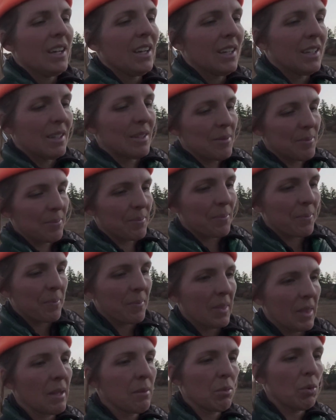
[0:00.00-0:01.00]

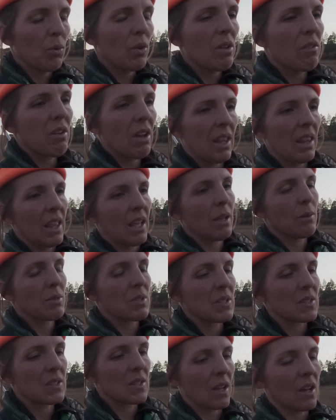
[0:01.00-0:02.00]
But we have
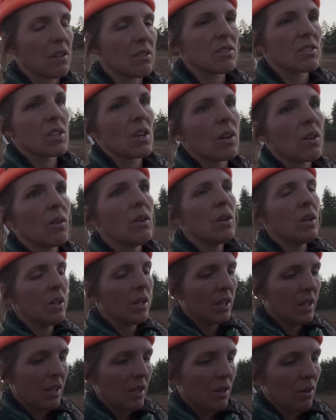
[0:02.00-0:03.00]
headlamps and stuff, so
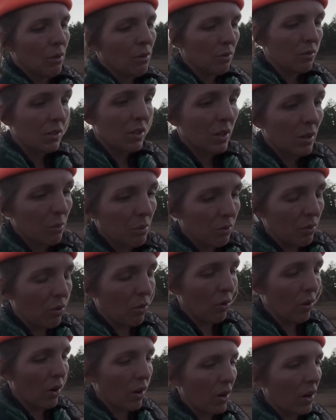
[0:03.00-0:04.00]
we've done it
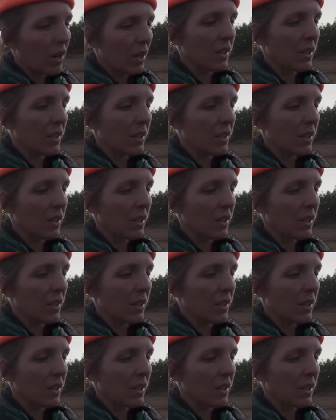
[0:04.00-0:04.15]
before.